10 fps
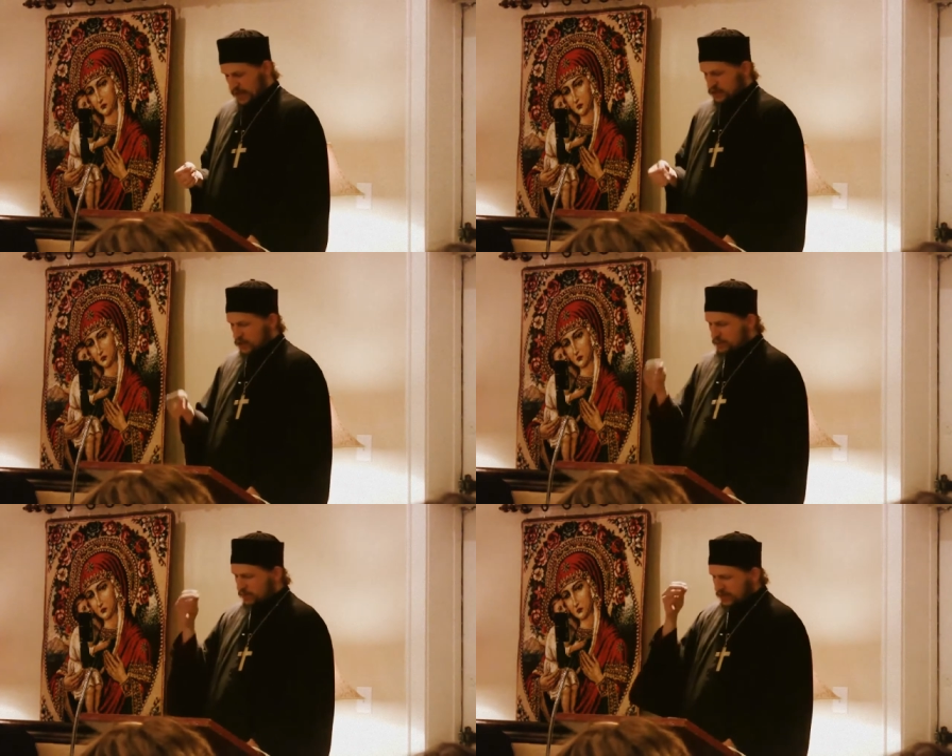So
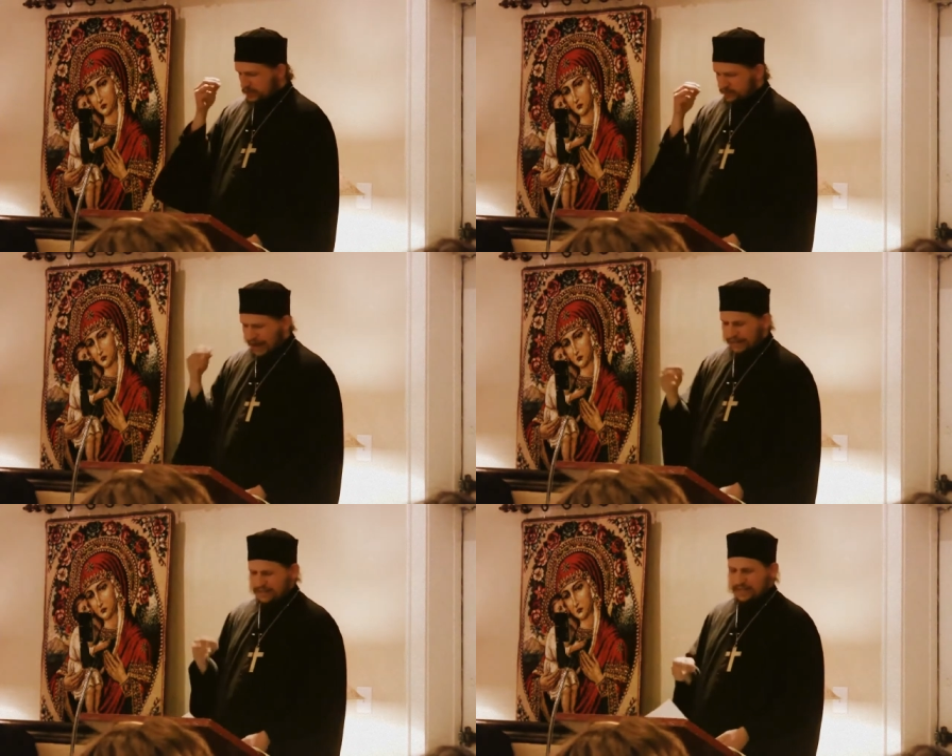he put into
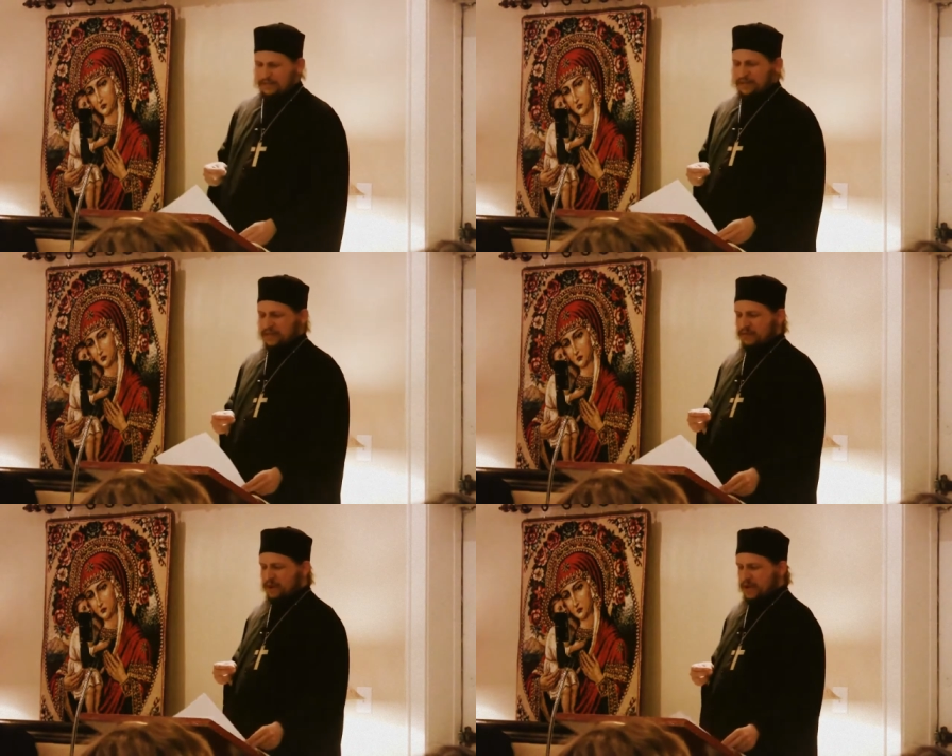practice
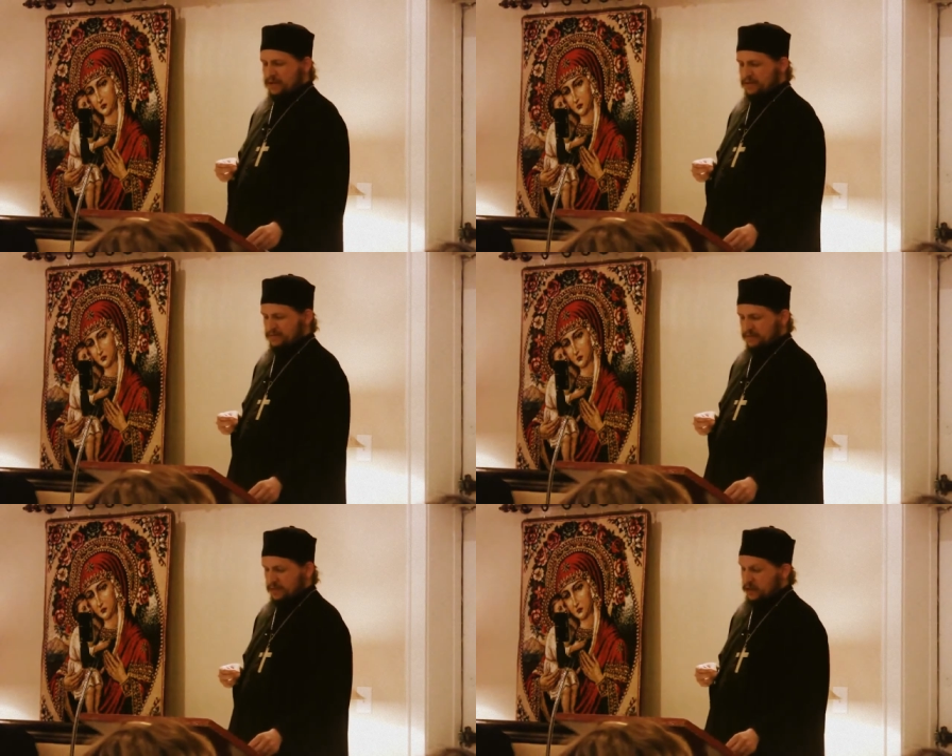everything he read,
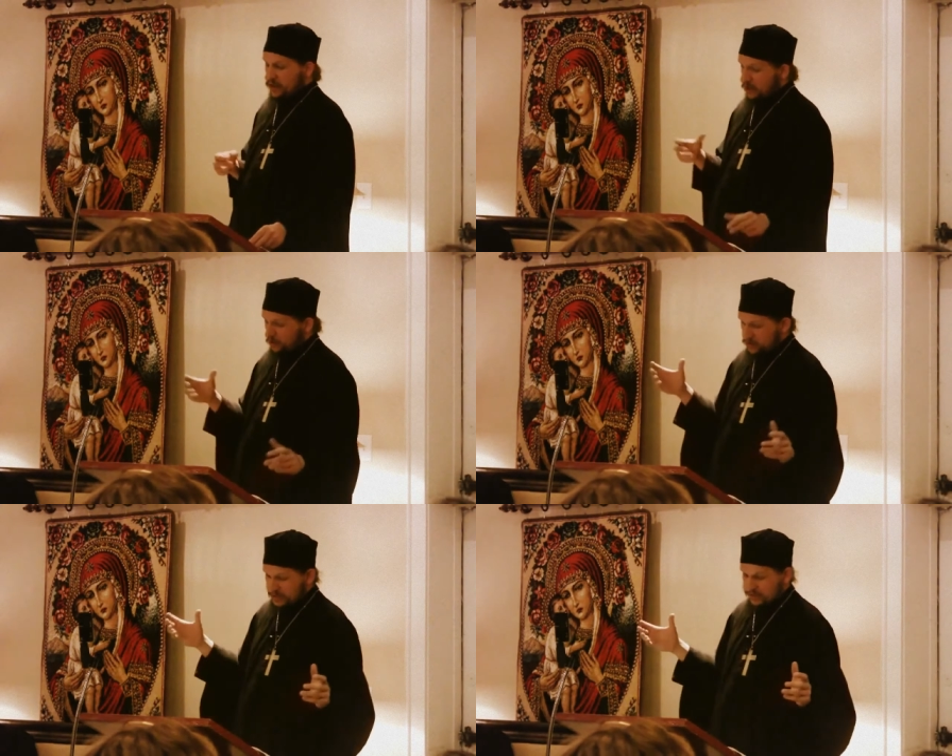or
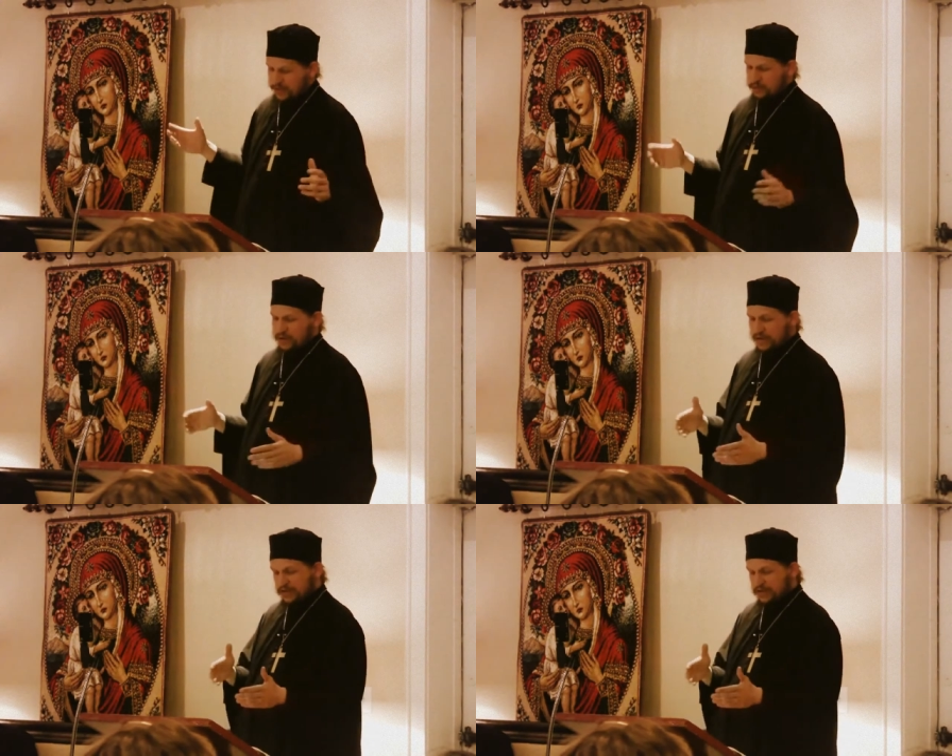almost everything he read.